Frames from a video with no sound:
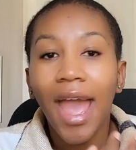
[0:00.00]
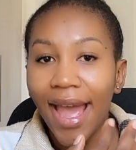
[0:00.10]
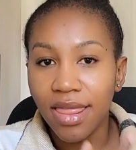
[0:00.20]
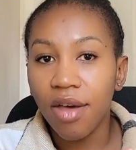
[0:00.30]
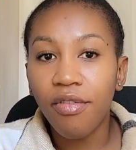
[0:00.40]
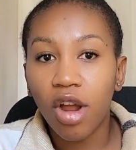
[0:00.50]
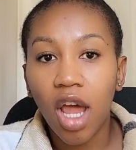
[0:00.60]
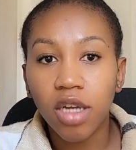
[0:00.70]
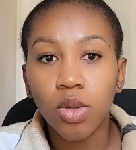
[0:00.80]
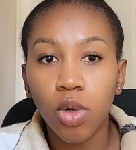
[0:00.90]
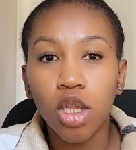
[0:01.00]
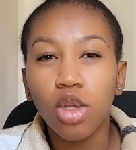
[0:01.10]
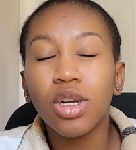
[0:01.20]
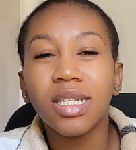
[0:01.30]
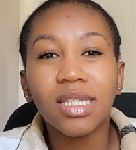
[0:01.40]
and the fallout will
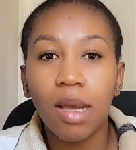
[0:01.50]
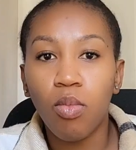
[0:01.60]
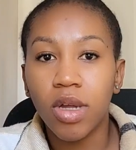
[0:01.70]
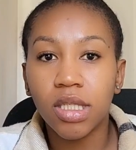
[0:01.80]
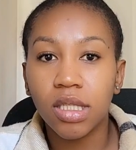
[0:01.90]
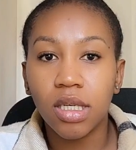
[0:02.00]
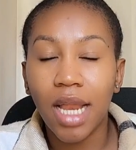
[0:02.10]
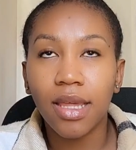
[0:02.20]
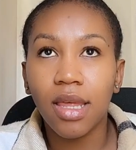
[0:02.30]
look somewhat like,